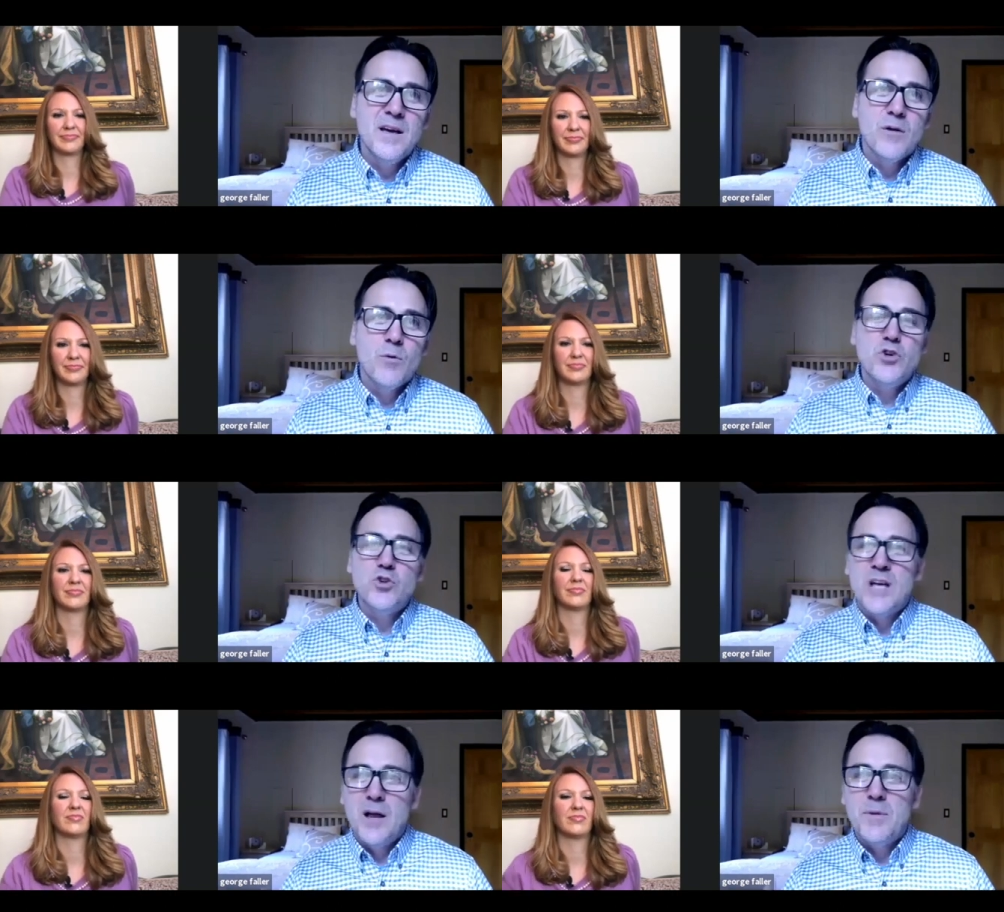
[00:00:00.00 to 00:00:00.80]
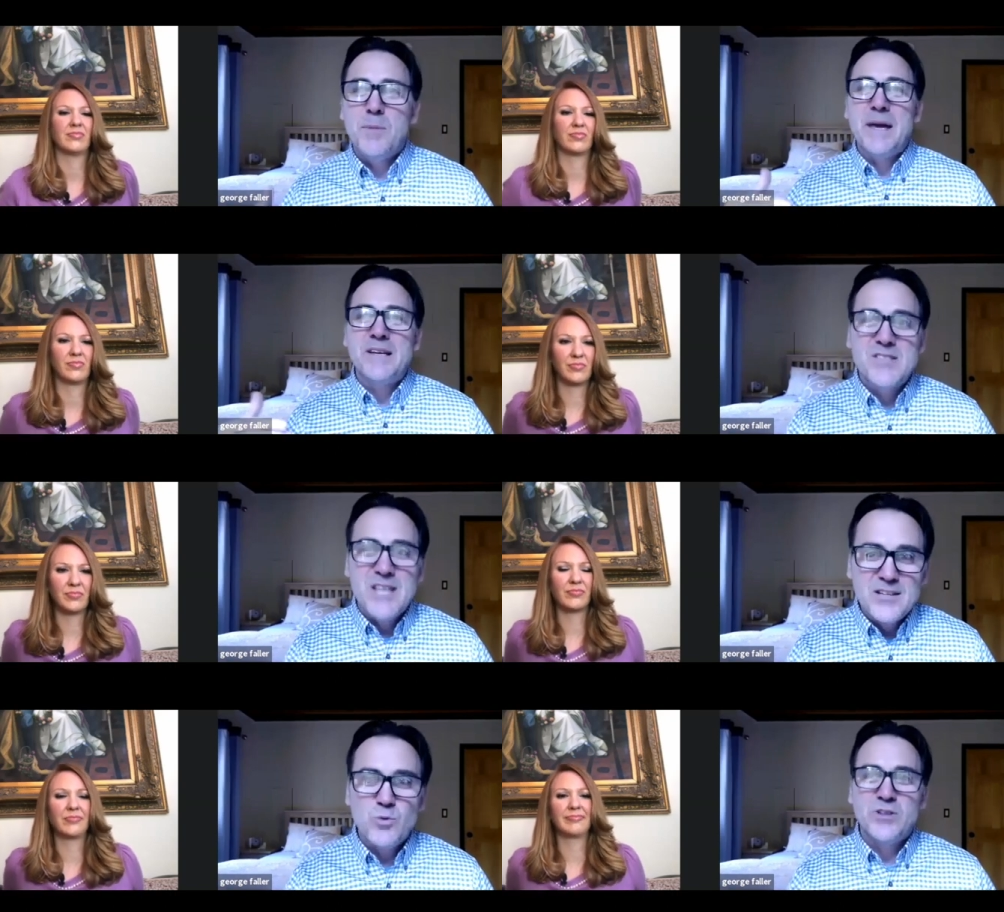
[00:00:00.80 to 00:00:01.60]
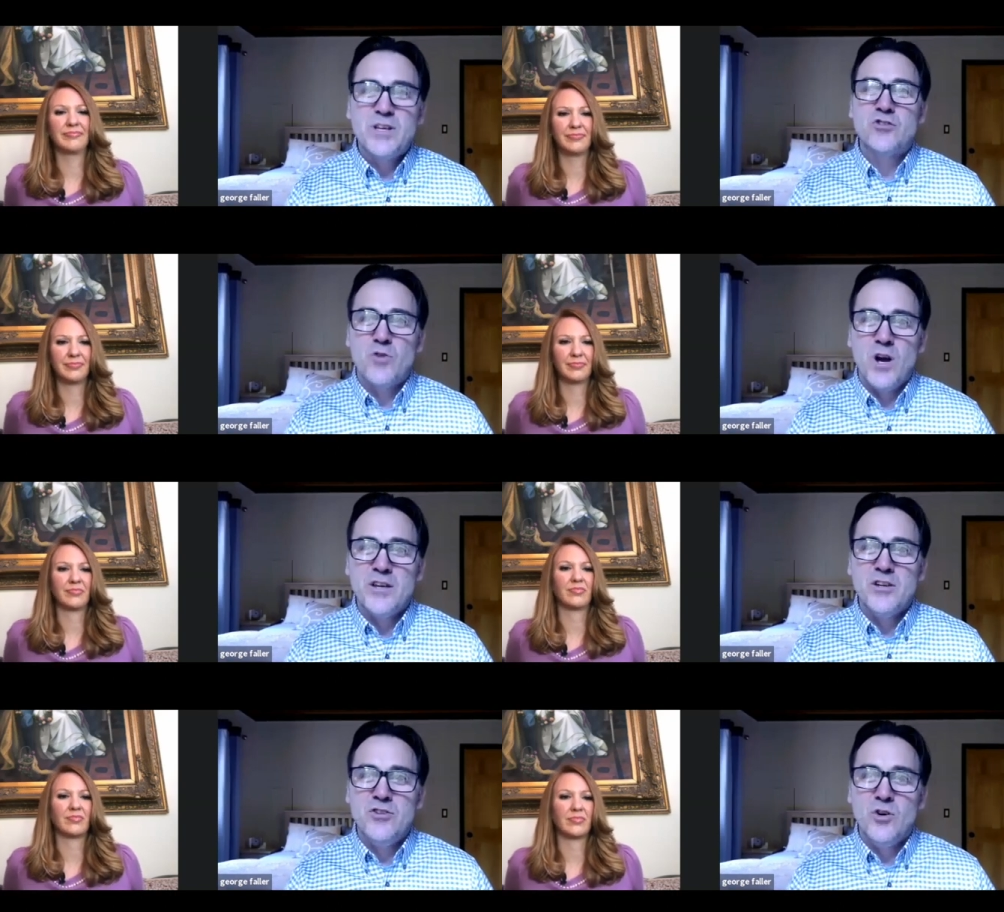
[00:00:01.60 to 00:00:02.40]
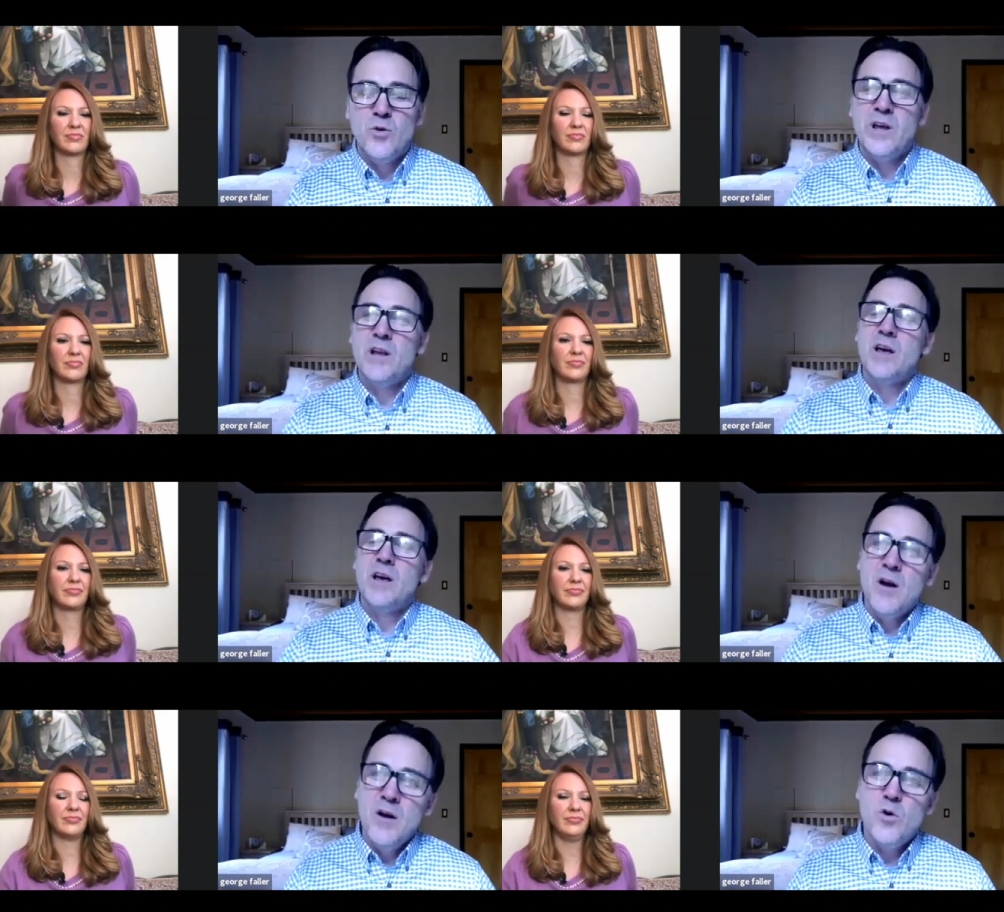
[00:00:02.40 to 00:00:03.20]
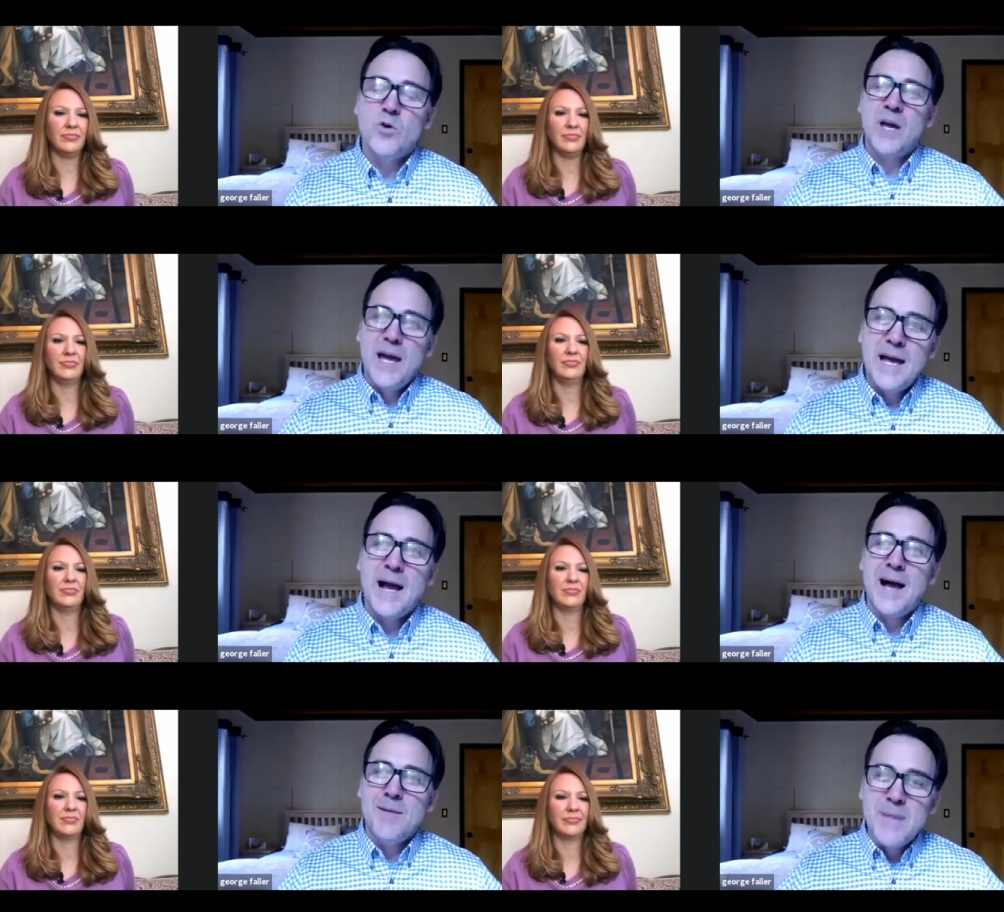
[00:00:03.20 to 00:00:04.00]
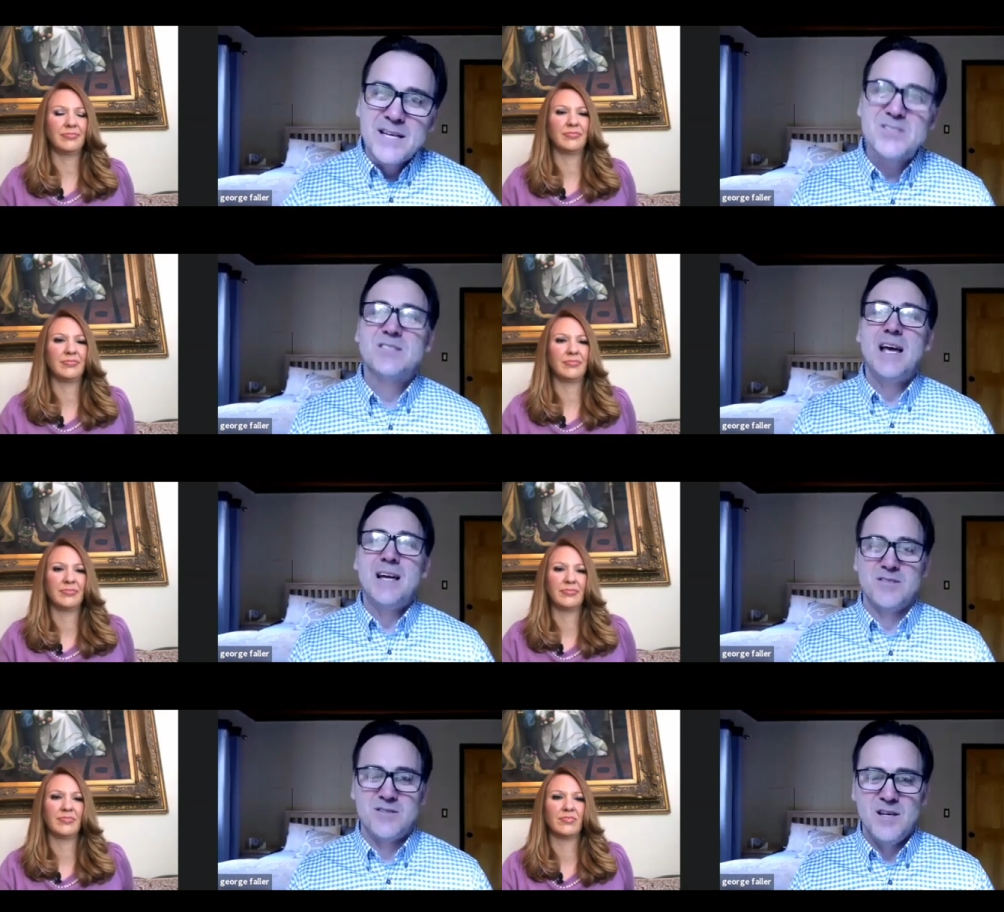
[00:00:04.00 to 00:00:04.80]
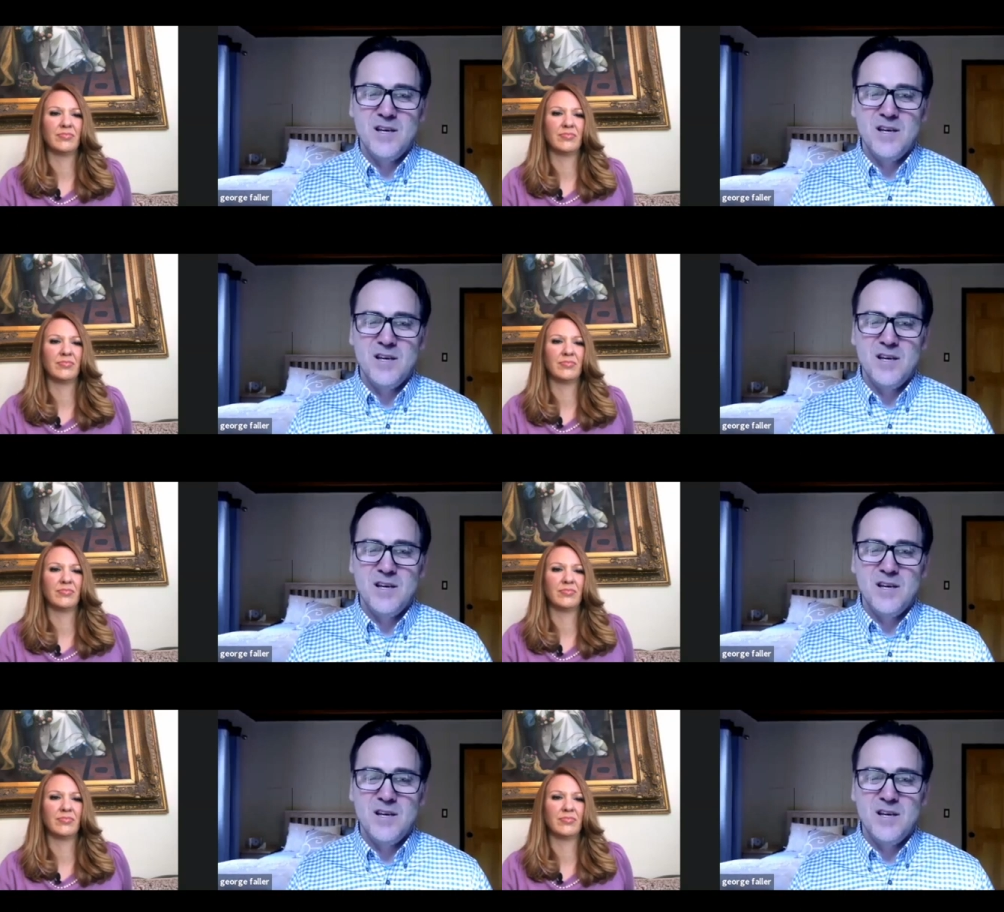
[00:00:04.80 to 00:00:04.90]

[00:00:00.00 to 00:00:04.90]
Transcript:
Speaker 1: when you tell them it makes sense what they're trying to do and they're like oh okay i make sense